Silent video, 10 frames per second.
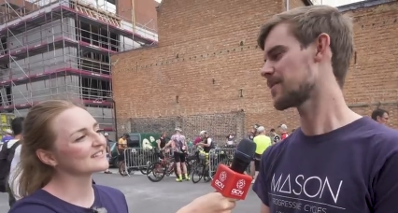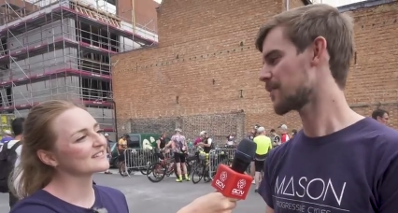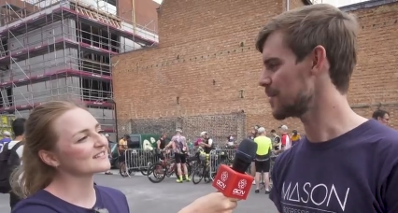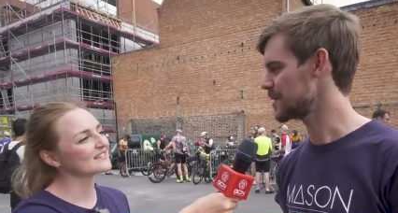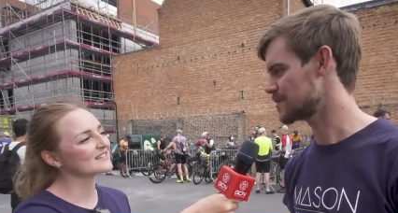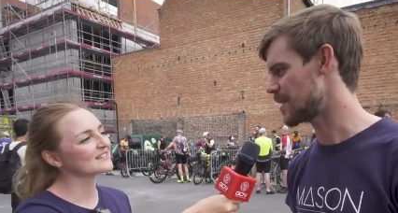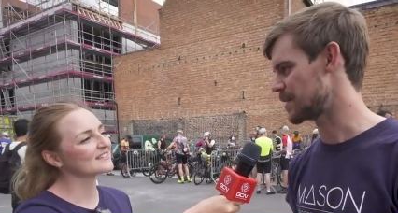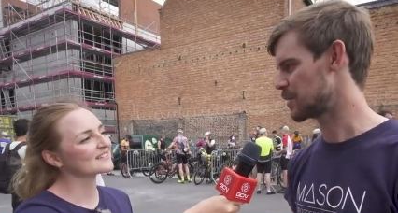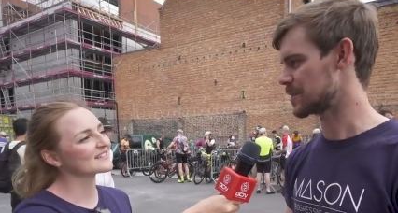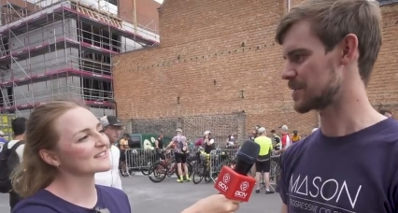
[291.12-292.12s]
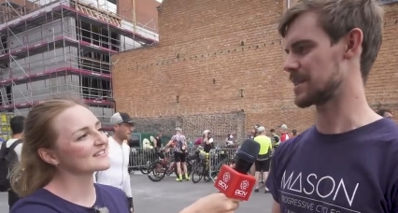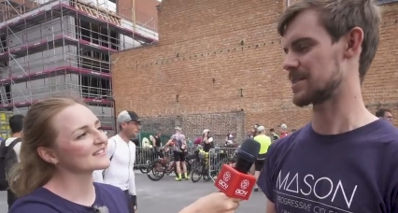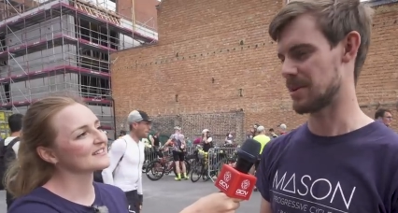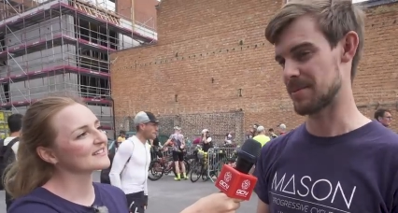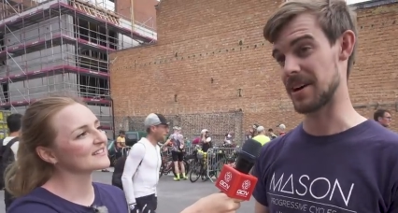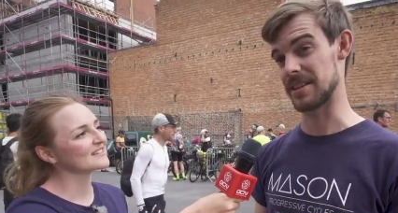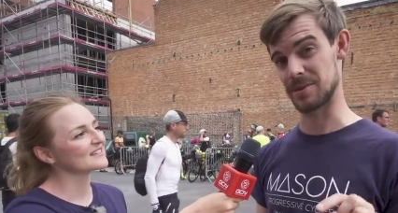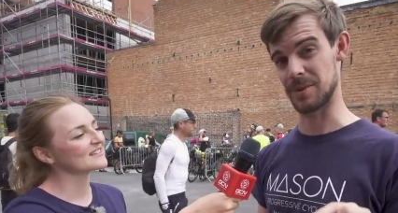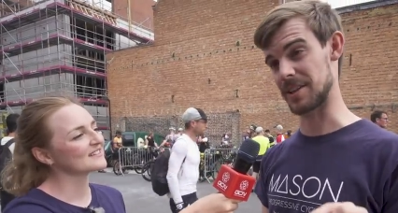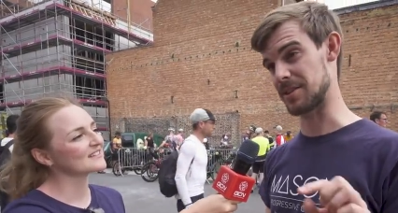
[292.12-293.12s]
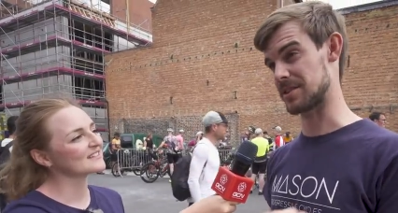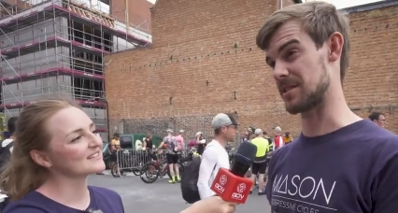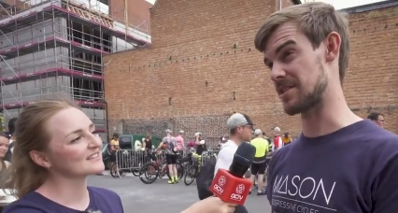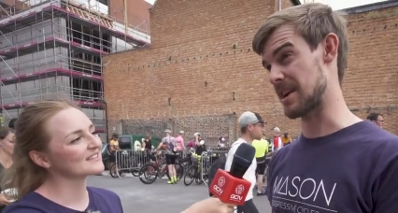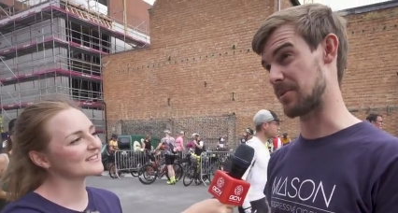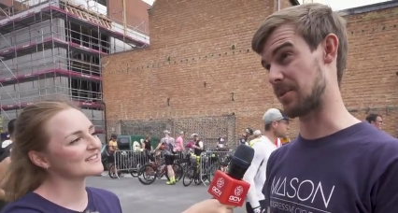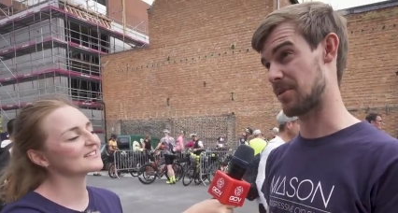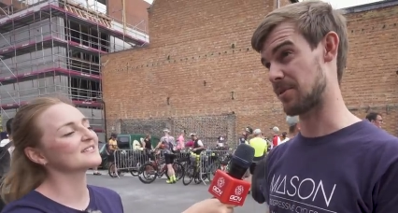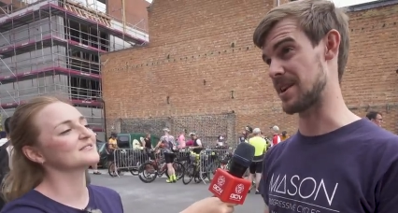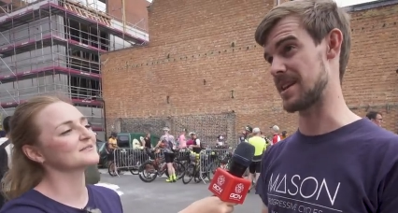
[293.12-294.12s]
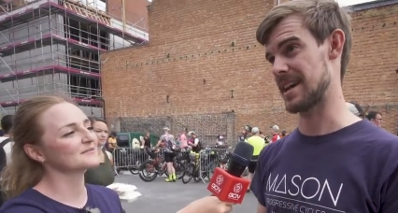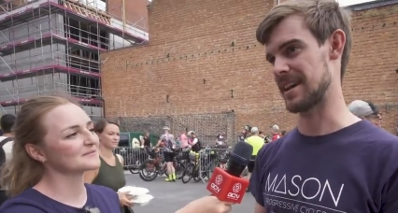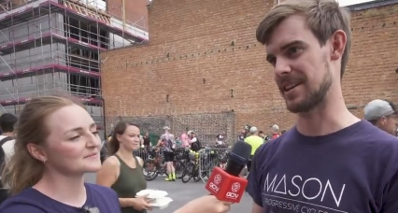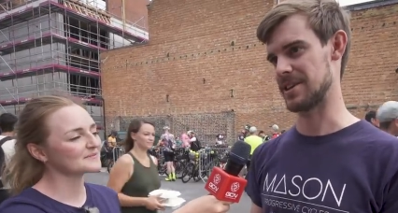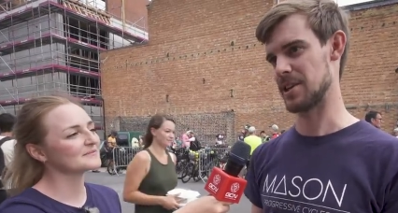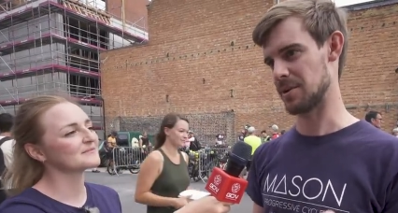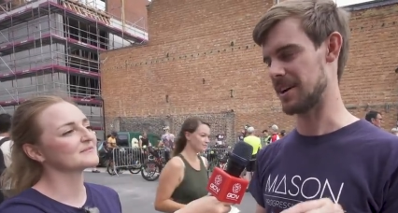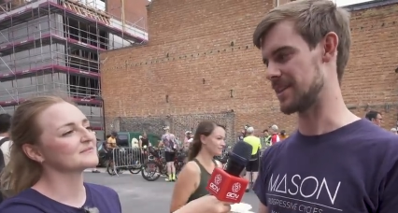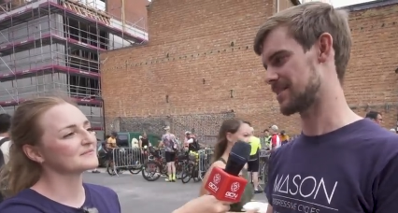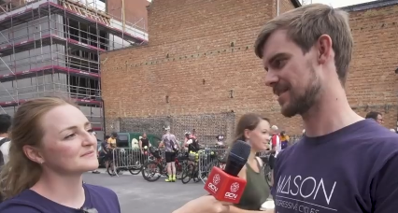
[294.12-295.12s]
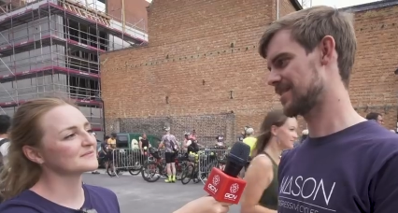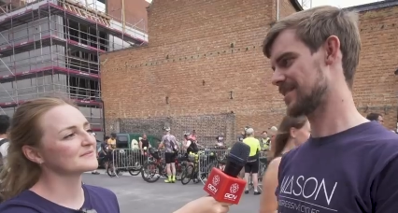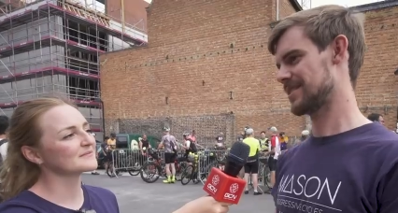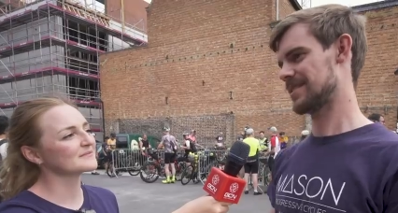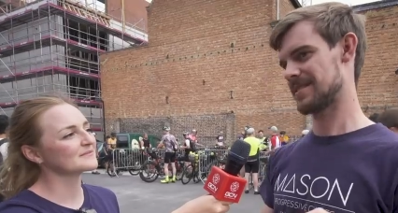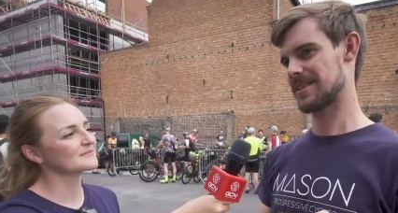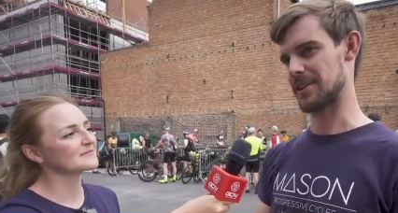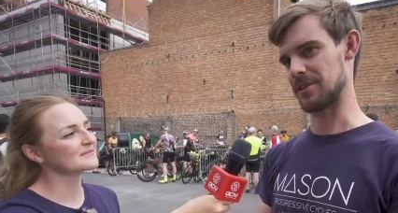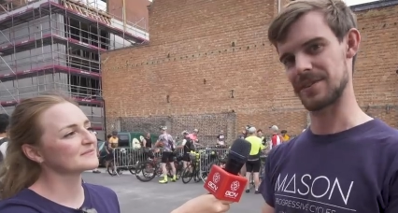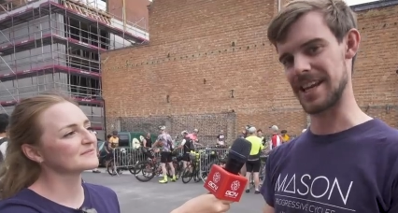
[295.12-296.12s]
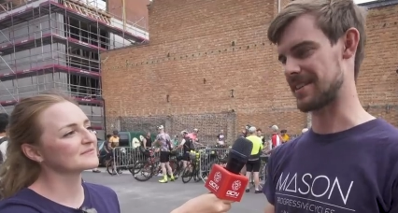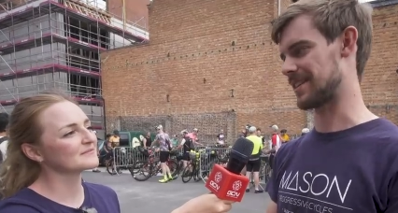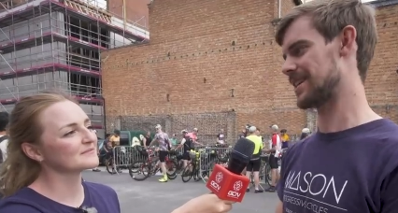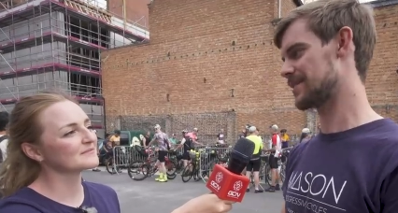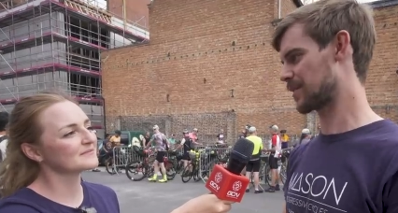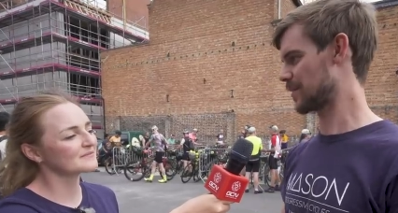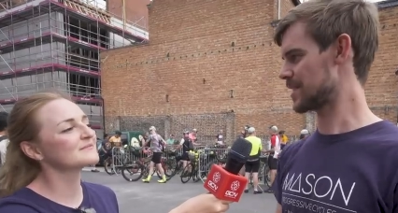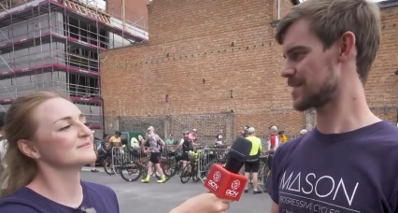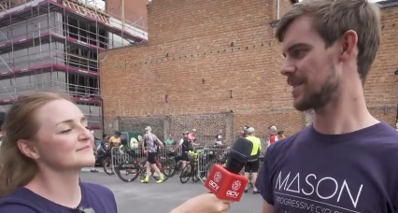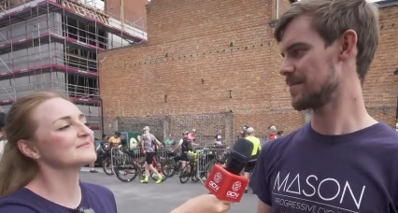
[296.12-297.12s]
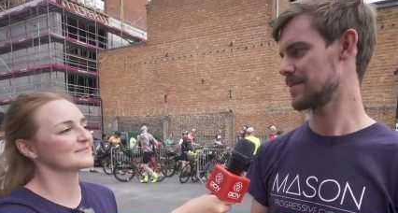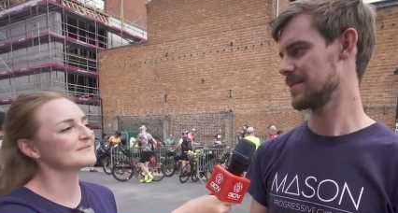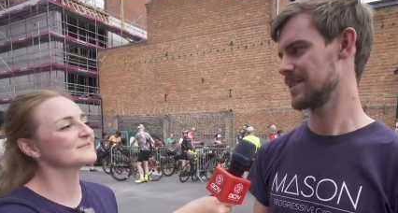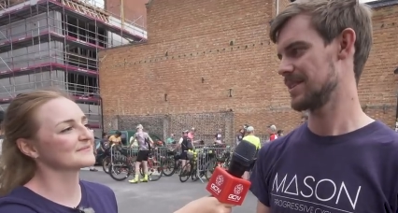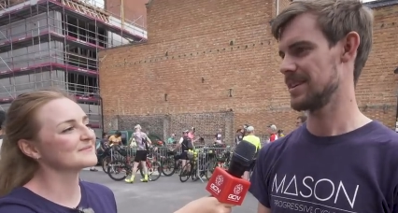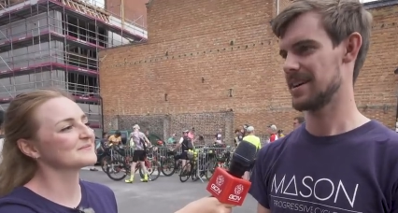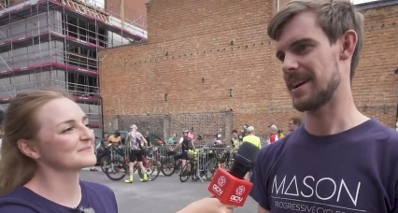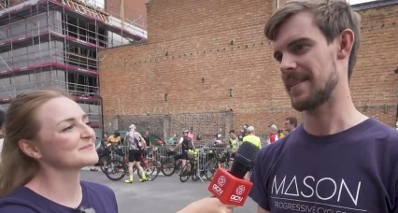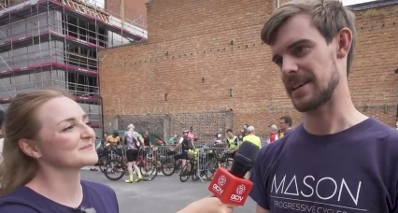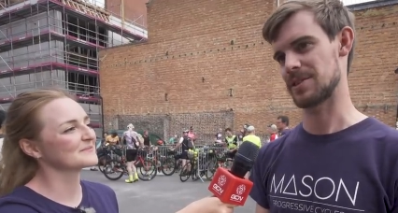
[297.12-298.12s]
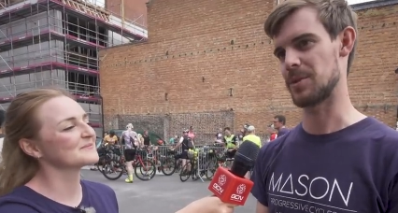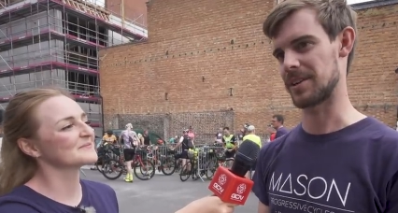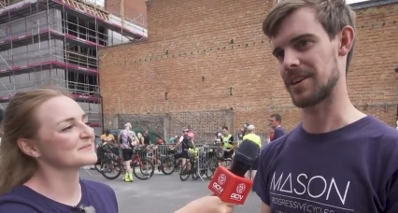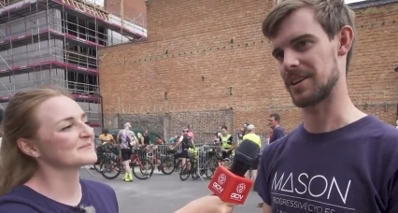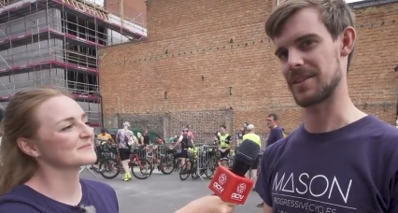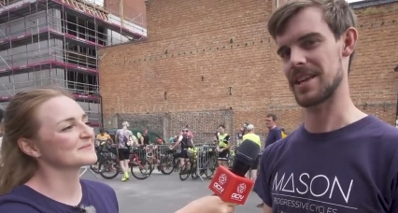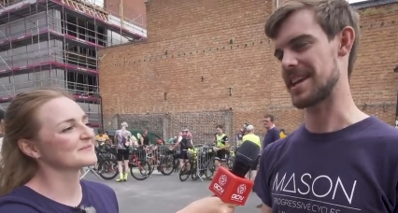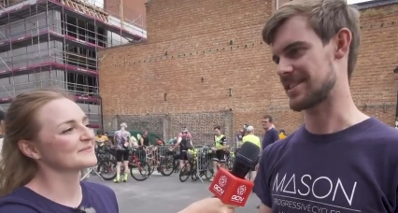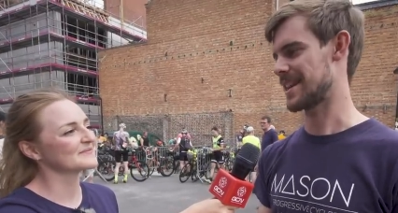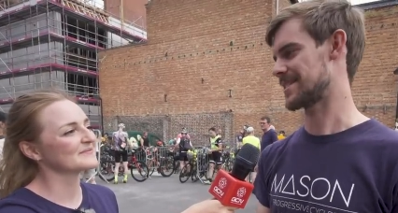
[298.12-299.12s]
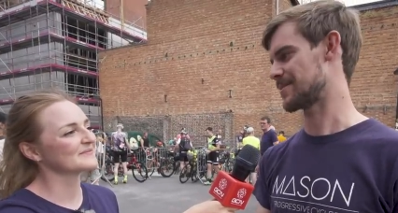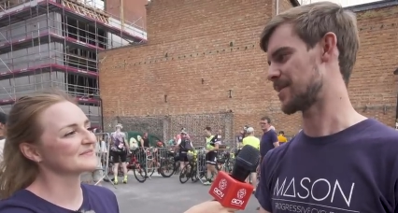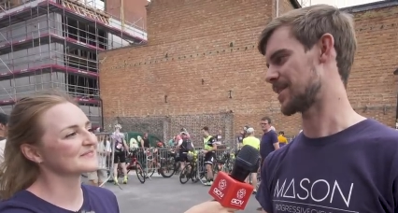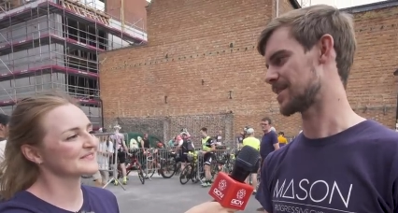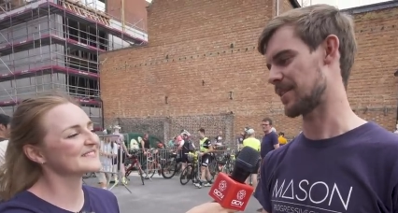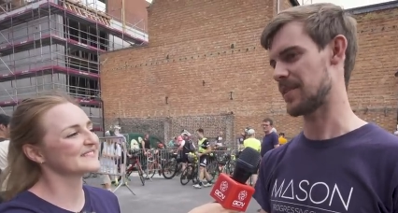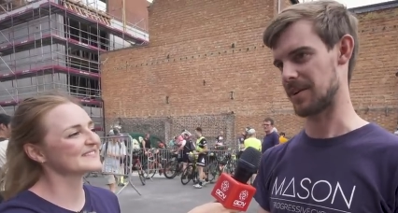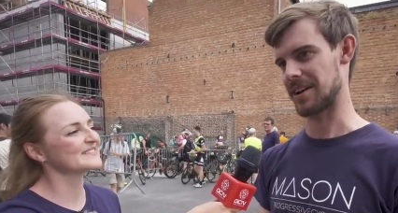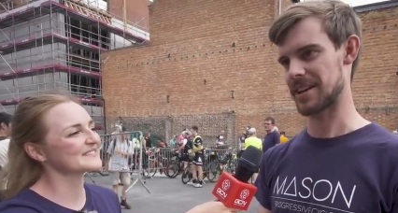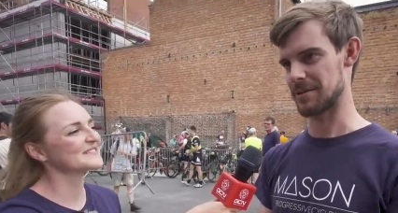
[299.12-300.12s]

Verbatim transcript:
Speaker 1: the very best memory that always sticks to my mind is when I got to the checkpoint three and I knew I'd kind of taken the lead for the first time. And that's the one kind of ecstatic memory because I felt like